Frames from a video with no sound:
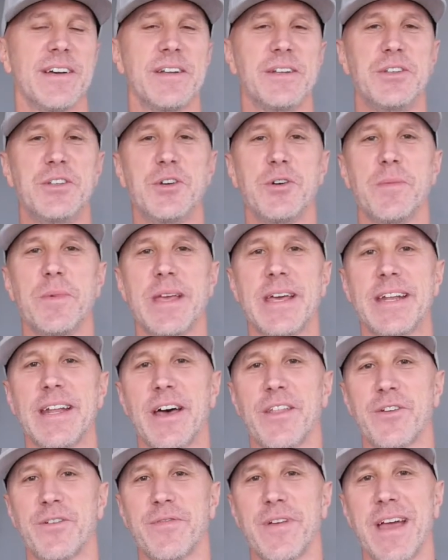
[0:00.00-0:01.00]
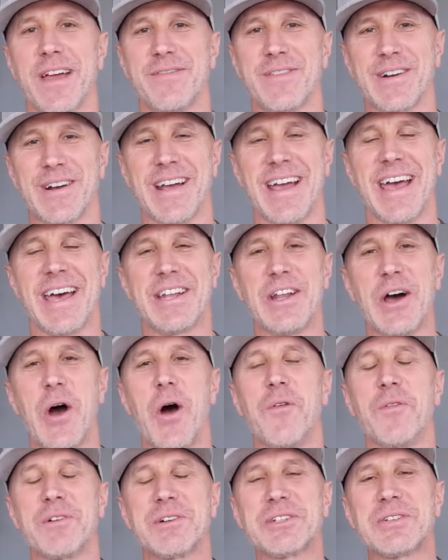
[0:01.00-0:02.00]
do me another favor. Head
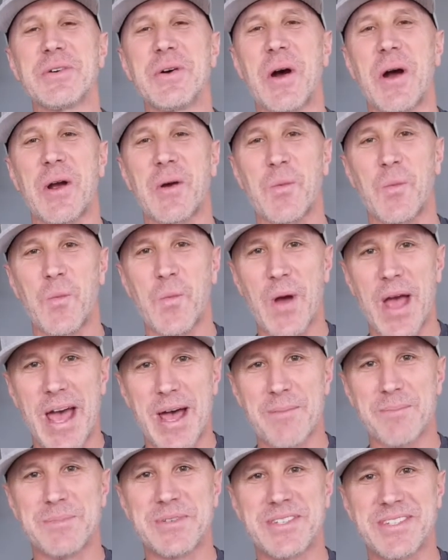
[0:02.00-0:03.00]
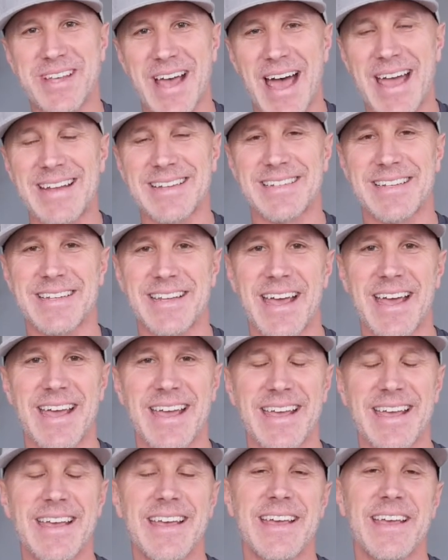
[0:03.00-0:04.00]
over to our website
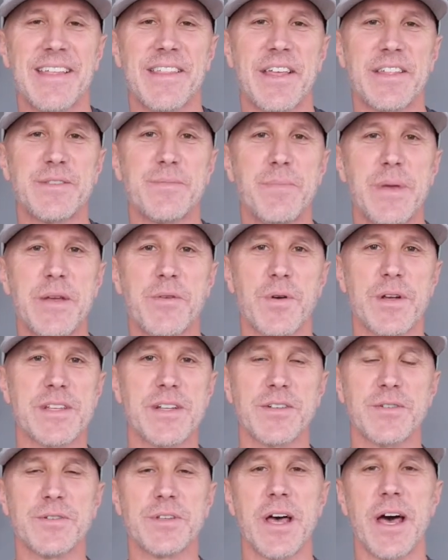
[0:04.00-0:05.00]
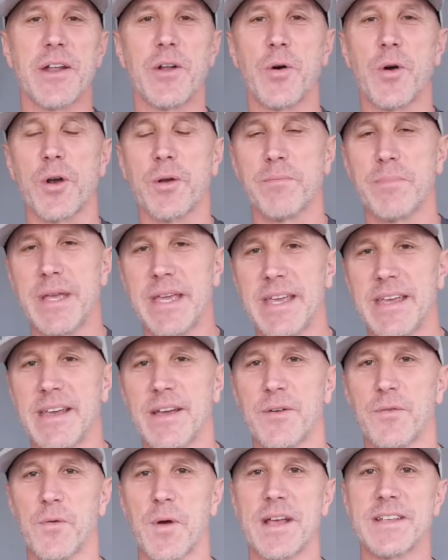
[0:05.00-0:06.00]
today. That's BeResolute.org.
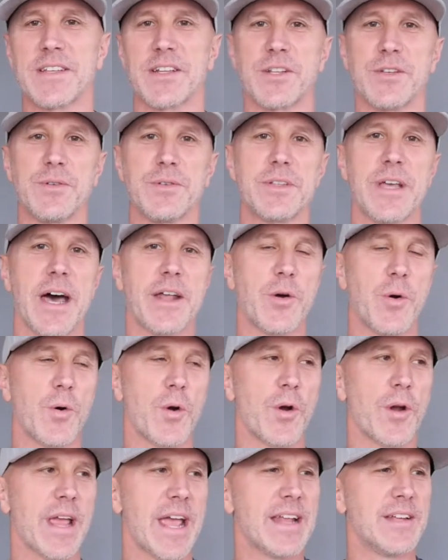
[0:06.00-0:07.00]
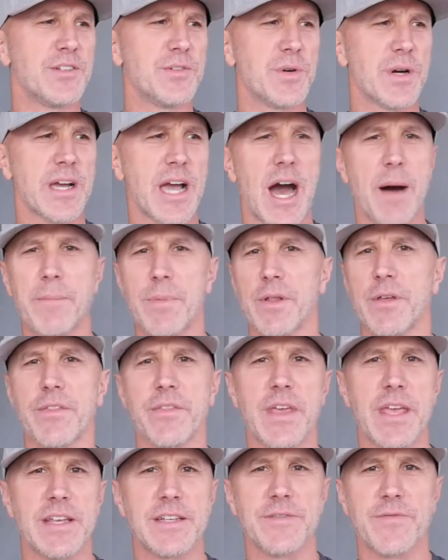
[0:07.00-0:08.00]
BeResolute.org. And do a couple of
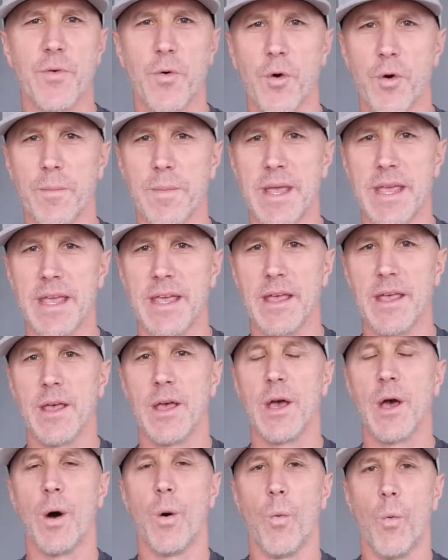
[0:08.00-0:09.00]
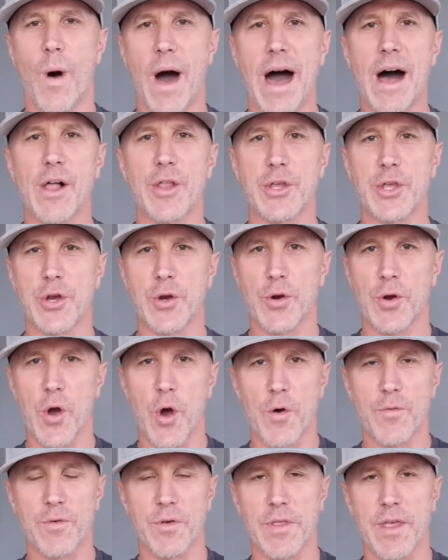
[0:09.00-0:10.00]
things for me while you're
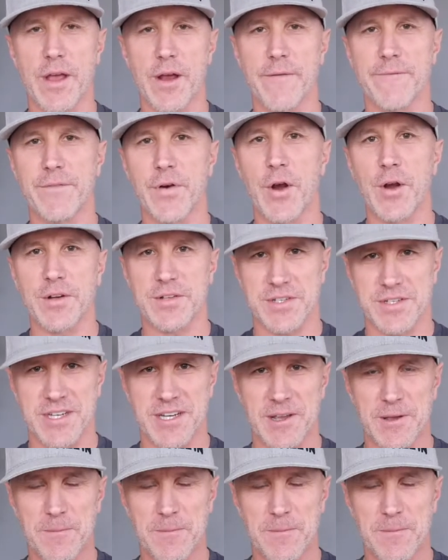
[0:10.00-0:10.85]
over there. First,